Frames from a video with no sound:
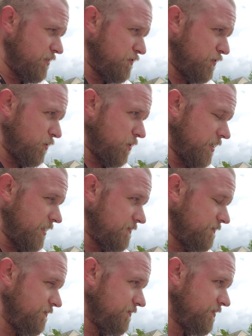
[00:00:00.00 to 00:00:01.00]
in Florida,
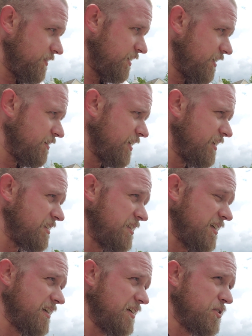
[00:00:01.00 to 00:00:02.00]
getting
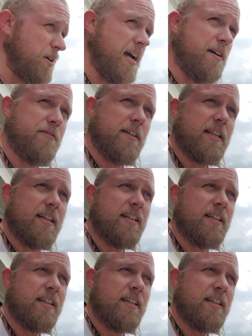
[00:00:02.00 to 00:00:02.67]
stuck in traffic,